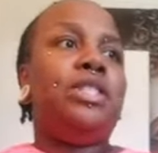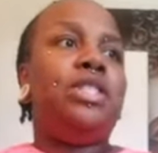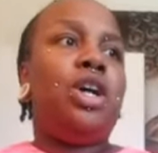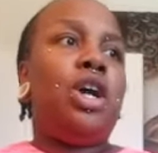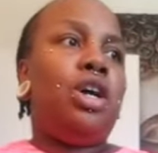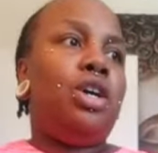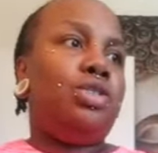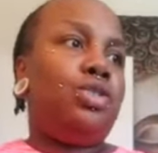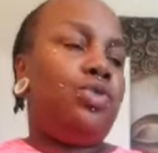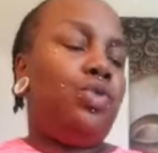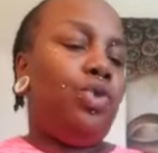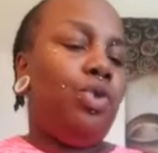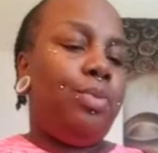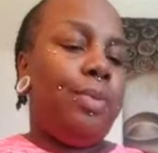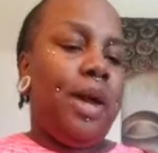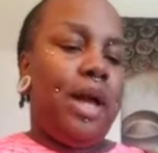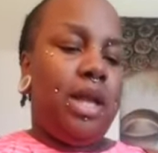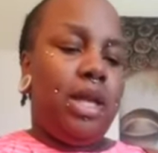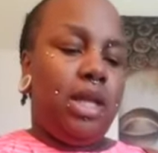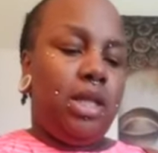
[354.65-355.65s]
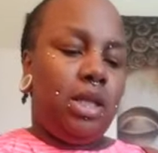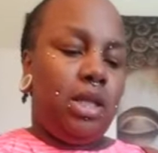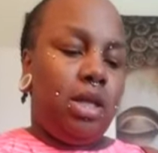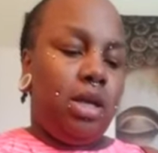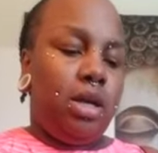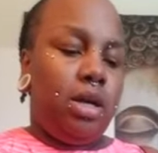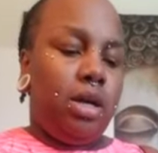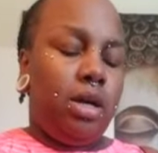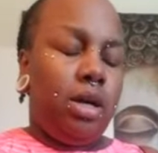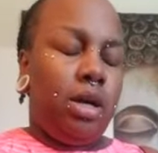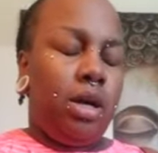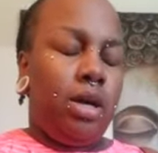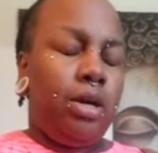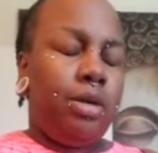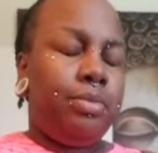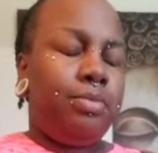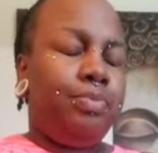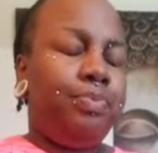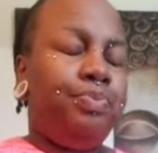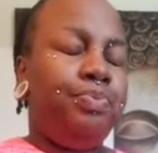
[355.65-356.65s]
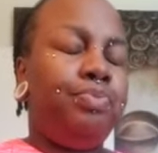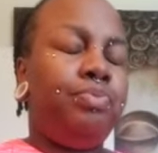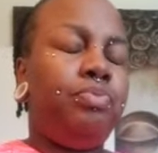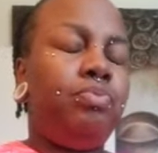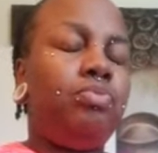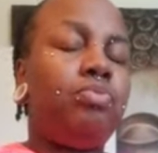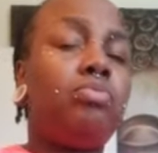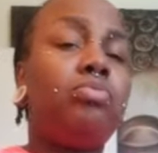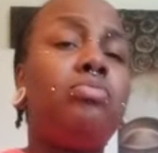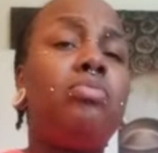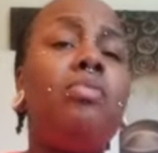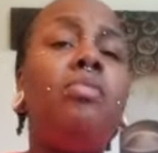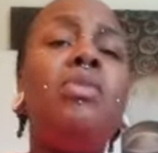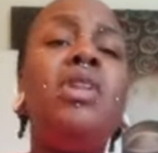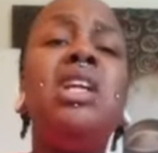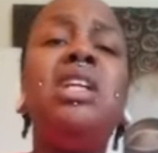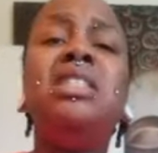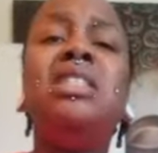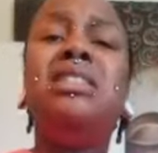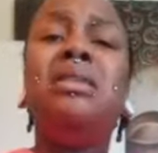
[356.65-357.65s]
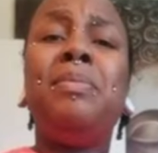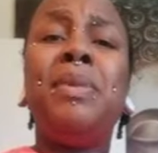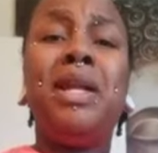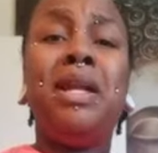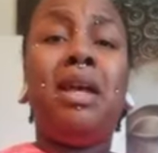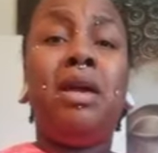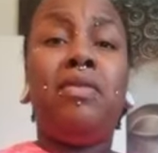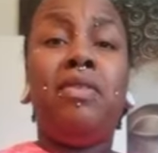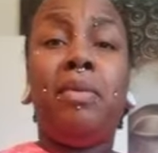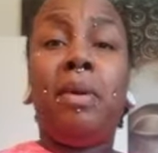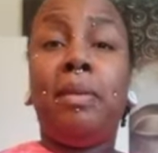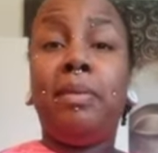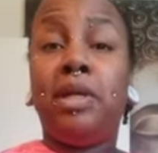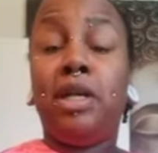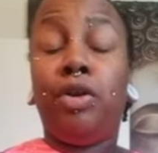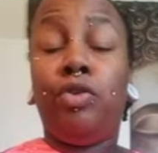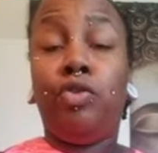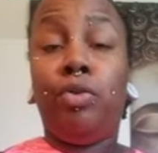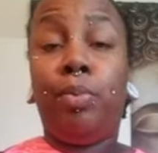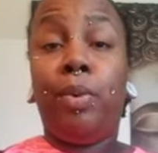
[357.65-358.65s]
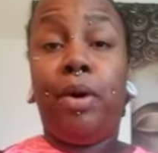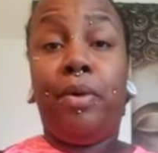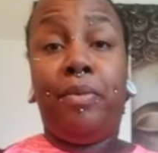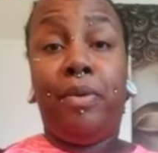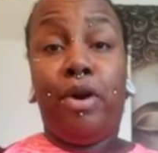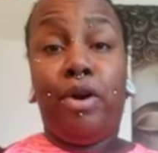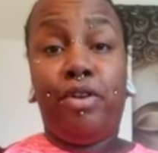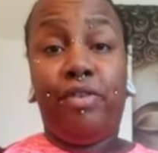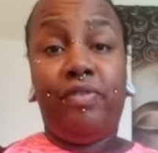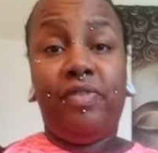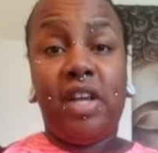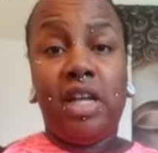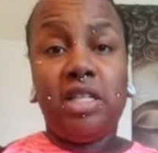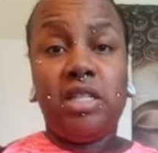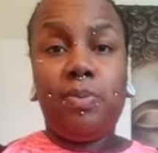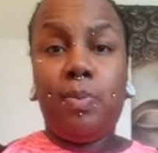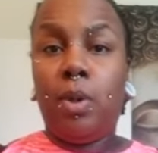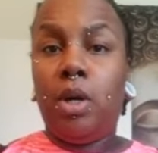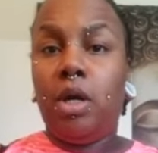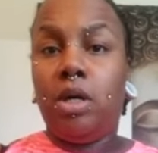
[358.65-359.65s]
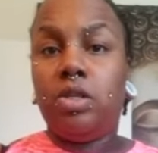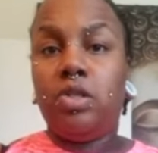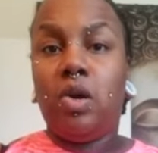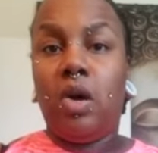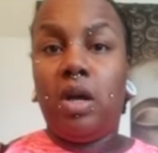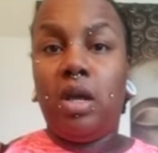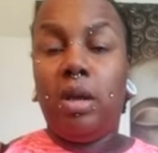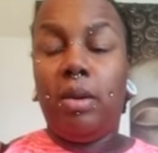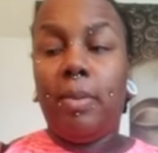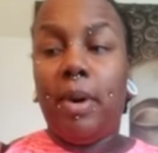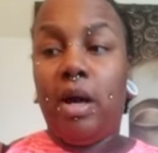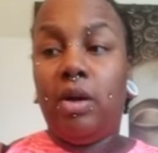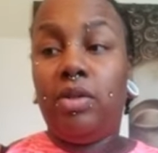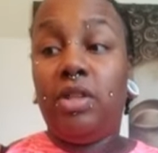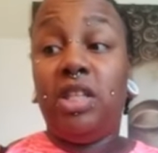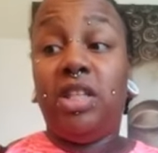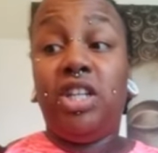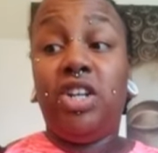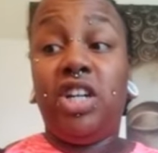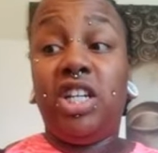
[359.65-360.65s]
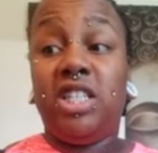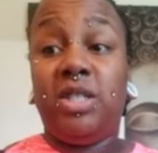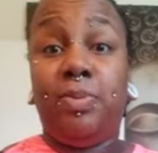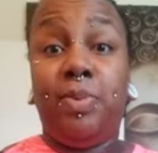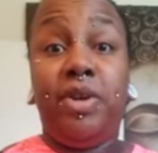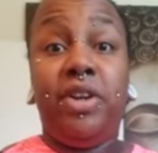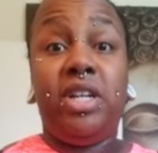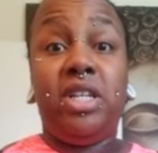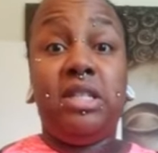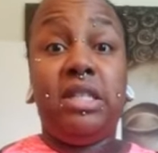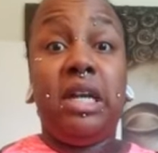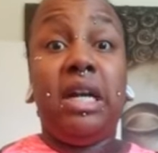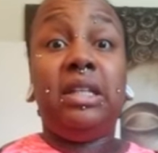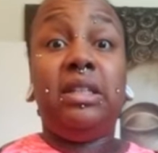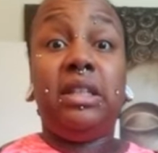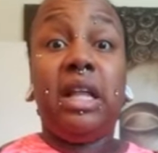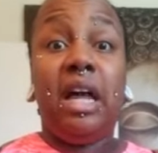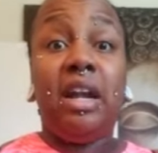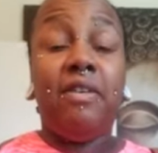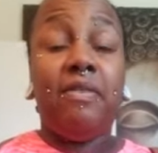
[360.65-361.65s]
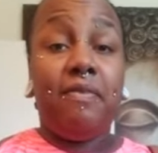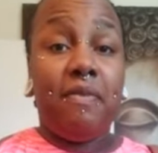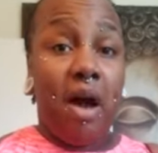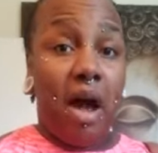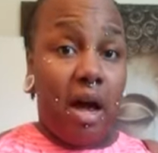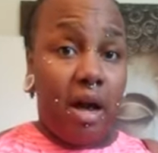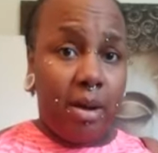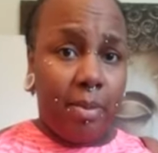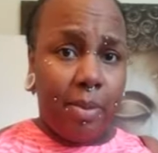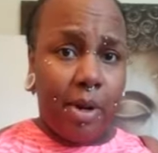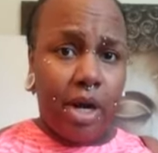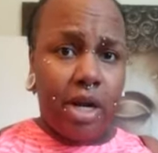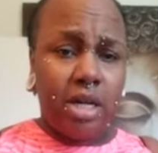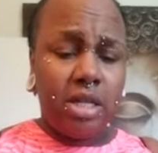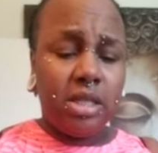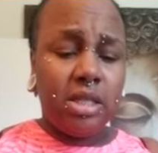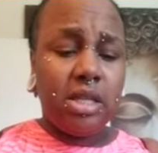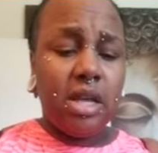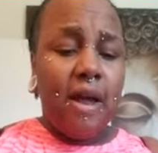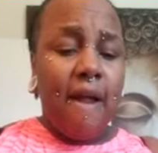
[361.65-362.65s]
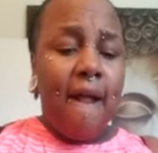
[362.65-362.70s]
Dolls group and in the Dominican Republican group on Facebook talking about that they're experiencing a lot of faja burns,